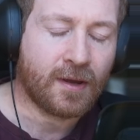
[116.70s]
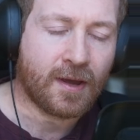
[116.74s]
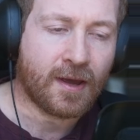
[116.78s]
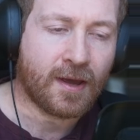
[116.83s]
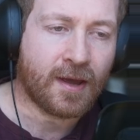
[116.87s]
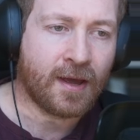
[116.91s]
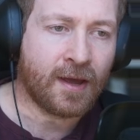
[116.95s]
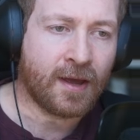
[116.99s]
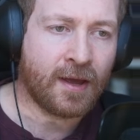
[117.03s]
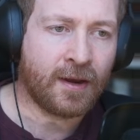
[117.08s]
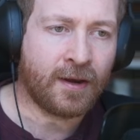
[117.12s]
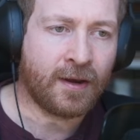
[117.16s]

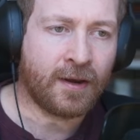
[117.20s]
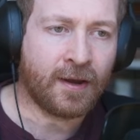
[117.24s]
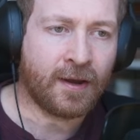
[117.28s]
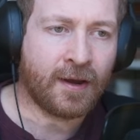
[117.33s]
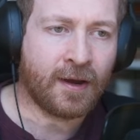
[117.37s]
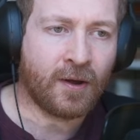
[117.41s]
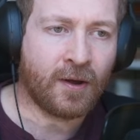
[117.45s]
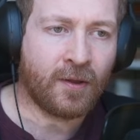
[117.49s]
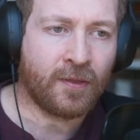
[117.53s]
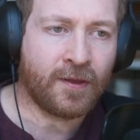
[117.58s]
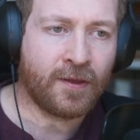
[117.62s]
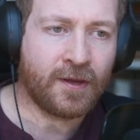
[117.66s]
And
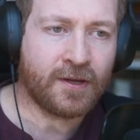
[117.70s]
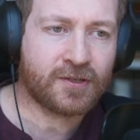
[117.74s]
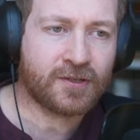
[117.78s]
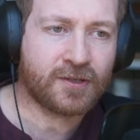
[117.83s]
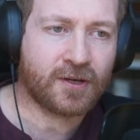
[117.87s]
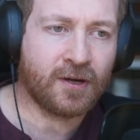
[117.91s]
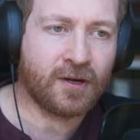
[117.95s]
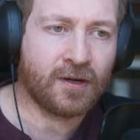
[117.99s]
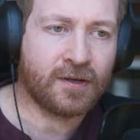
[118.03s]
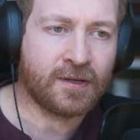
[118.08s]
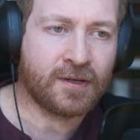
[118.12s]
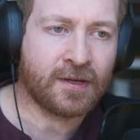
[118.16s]
now this
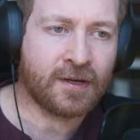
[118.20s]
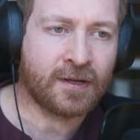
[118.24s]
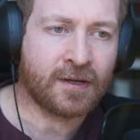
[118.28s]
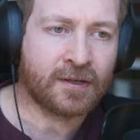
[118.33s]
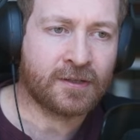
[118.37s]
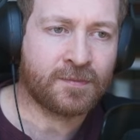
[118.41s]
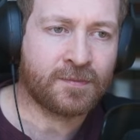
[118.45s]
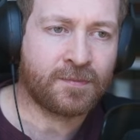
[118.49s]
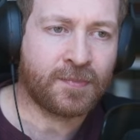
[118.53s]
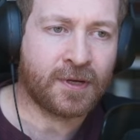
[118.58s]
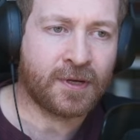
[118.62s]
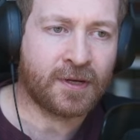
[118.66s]

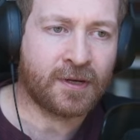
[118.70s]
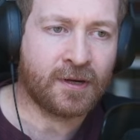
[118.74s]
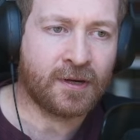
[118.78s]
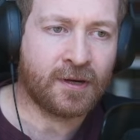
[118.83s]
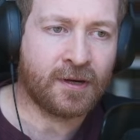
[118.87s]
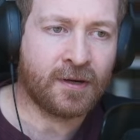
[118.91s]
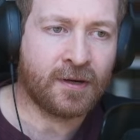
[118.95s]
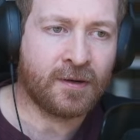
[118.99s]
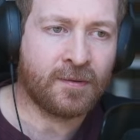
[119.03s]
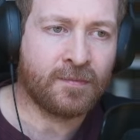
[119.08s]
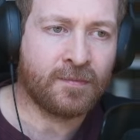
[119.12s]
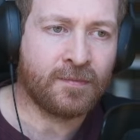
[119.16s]
context
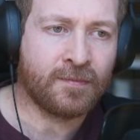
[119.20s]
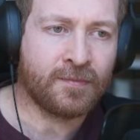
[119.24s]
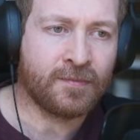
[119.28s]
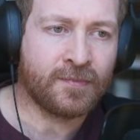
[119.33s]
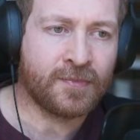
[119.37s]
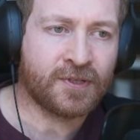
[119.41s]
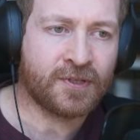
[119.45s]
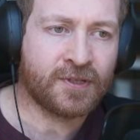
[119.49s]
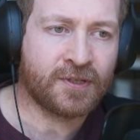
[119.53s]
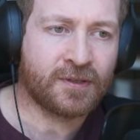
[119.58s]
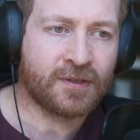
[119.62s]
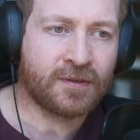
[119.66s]

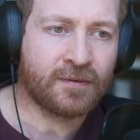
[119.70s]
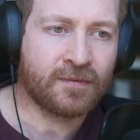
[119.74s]
becomes,